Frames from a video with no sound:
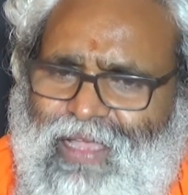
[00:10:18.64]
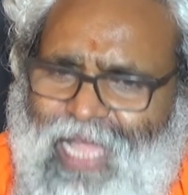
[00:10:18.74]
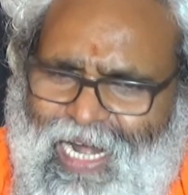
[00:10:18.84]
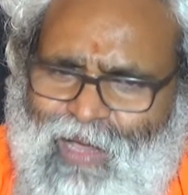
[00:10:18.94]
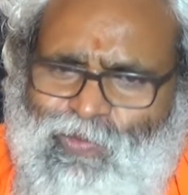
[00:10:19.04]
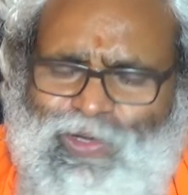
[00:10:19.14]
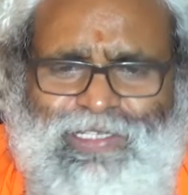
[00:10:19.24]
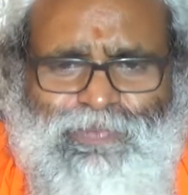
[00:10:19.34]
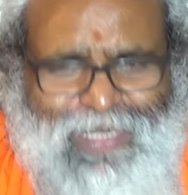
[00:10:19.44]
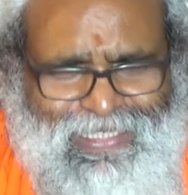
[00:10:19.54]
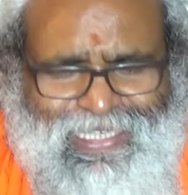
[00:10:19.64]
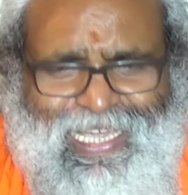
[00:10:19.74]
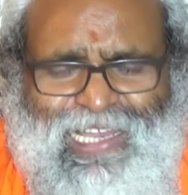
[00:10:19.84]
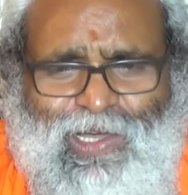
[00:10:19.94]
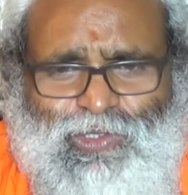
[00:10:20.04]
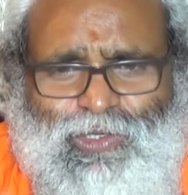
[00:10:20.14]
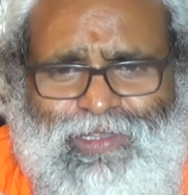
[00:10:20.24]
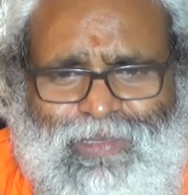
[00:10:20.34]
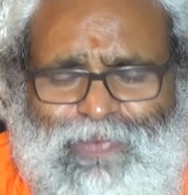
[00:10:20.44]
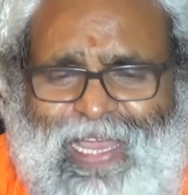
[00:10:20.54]
And of course, physically also,
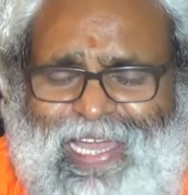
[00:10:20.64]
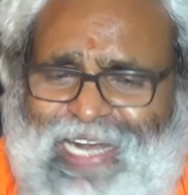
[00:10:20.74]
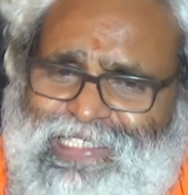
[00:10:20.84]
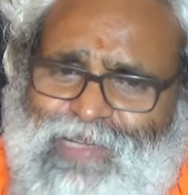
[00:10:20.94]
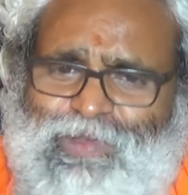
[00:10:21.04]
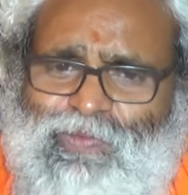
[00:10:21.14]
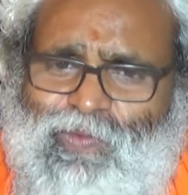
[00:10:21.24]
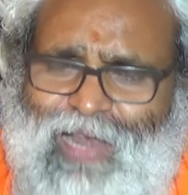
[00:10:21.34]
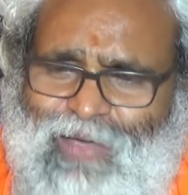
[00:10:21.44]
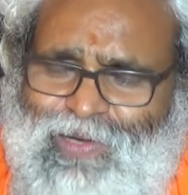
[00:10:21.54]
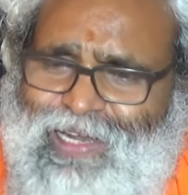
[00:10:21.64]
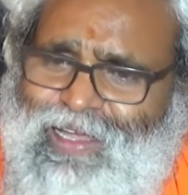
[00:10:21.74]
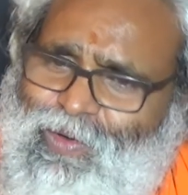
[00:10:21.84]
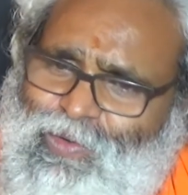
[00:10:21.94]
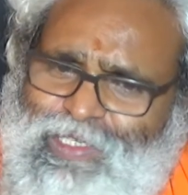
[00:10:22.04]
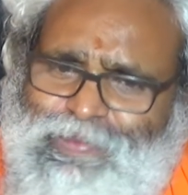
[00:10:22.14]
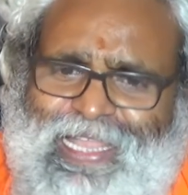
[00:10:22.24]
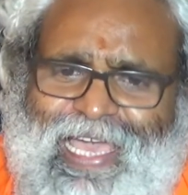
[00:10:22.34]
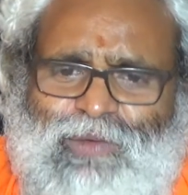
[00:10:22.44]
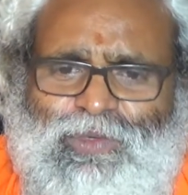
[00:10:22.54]
the fragrance of the flower will be
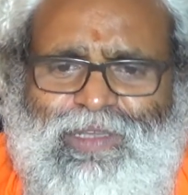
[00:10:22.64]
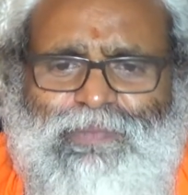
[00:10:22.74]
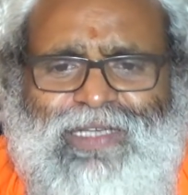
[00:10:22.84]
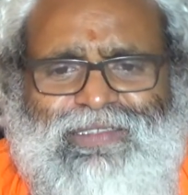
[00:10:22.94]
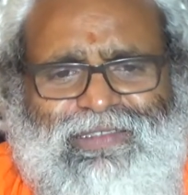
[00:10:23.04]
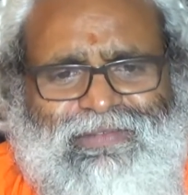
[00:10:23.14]
there with the person.